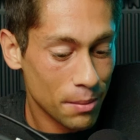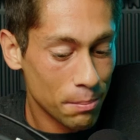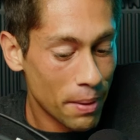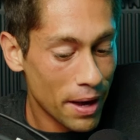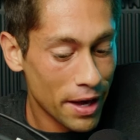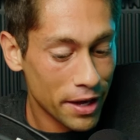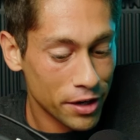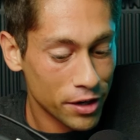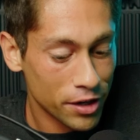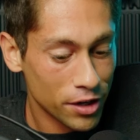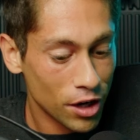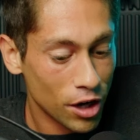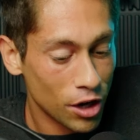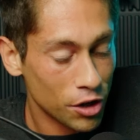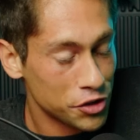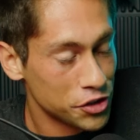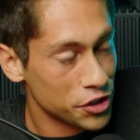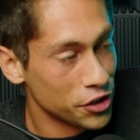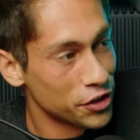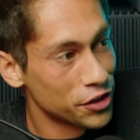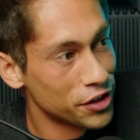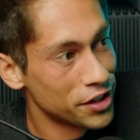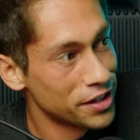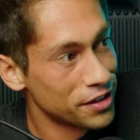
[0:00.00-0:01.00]
better
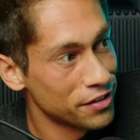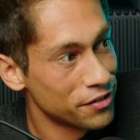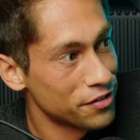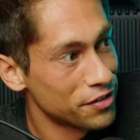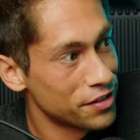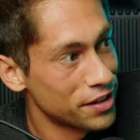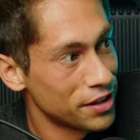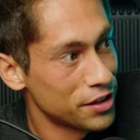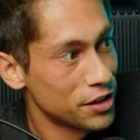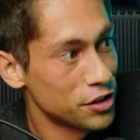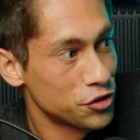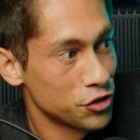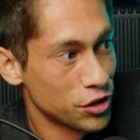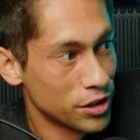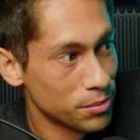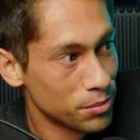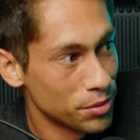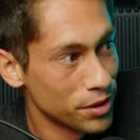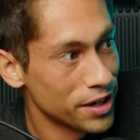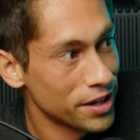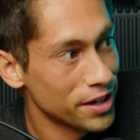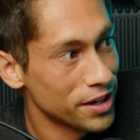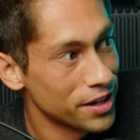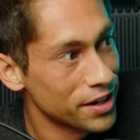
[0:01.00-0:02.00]
alternative than the Dreambreaker.